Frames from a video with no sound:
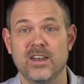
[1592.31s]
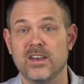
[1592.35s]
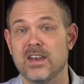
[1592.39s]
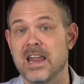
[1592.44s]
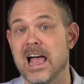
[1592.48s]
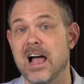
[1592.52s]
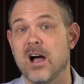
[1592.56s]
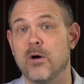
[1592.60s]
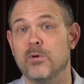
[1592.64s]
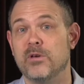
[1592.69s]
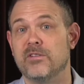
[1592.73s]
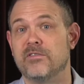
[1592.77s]
and
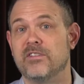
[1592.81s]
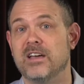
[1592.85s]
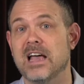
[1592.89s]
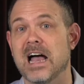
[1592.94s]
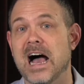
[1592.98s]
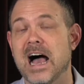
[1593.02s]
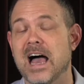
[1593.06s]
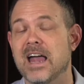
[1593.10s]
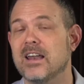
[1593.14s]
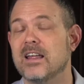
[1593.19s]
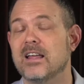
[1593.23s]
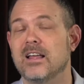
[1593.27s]
now we've
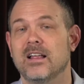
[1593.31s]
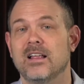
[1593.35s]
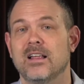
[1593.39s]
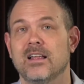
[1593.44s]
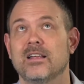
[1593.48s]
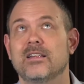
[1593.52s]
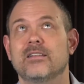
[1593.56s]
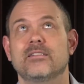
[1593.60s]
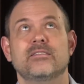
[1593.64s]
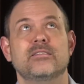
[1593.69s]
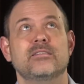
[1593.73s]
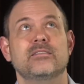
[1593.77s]
got
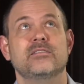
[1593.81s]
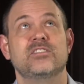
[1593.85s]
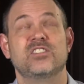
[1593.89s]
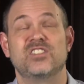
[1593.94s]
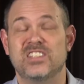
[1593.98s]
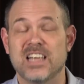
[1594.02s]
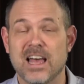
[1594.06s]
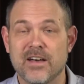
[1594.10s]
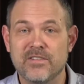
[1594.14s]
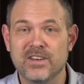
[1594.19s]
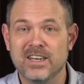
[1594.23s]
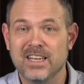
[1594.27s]

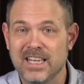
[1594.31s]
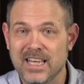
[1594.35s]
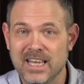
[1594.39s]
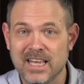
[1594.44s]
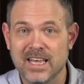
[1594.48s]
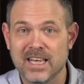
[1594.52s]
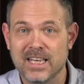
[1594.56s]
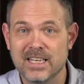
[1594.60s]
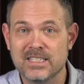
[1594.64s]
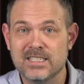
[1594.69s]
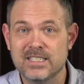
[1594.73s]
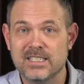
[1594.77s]
7
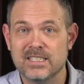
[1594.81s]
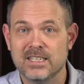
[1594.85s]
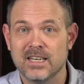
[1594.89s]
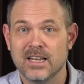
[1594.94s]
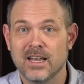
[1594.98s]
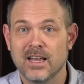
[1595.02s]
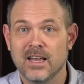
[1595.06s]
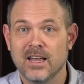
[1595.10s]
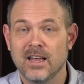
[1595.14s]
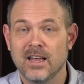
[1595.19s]
kids,